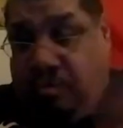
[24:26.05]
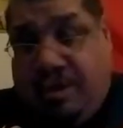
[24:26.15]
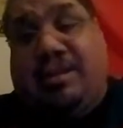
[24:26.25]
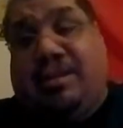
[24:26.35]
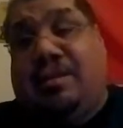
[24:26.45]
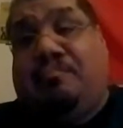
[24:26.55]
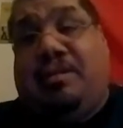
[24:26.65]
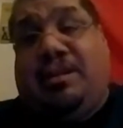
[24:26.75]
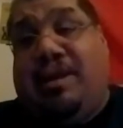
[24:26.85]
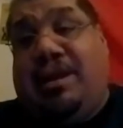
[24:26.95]
picked up in the
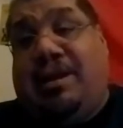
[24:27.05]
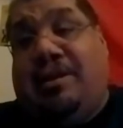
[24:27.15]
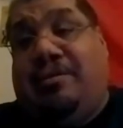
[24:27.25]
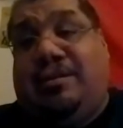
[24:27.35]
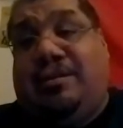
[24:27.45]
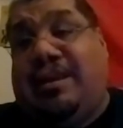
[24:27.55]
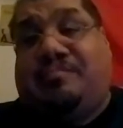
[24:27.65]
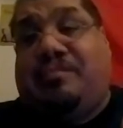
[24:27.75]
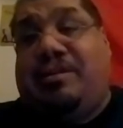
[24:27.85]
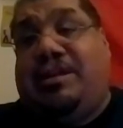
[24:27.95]
Bay Area and the
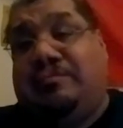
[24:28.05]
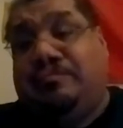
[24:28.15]
East Bay.